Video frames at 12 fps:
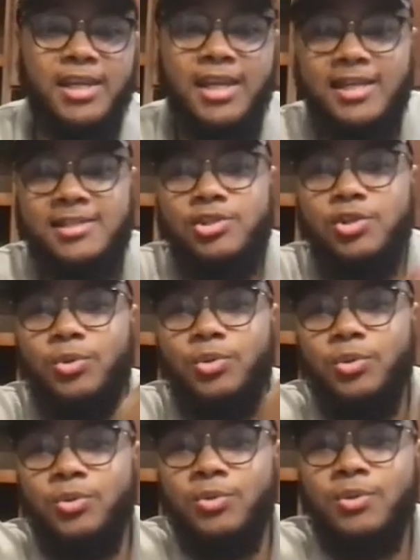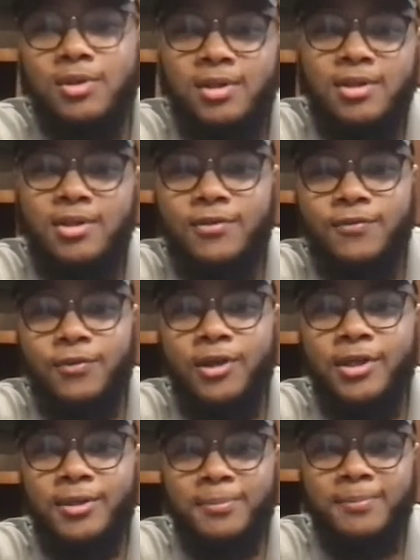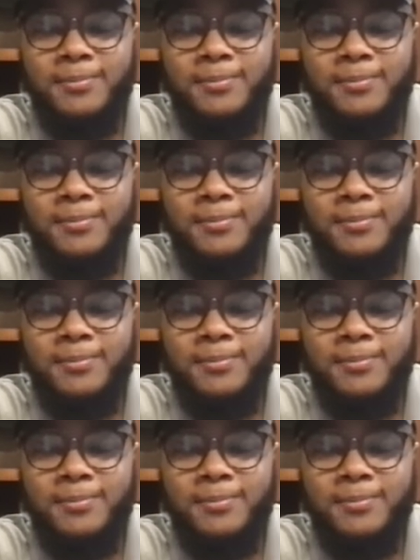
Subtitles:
into freedom.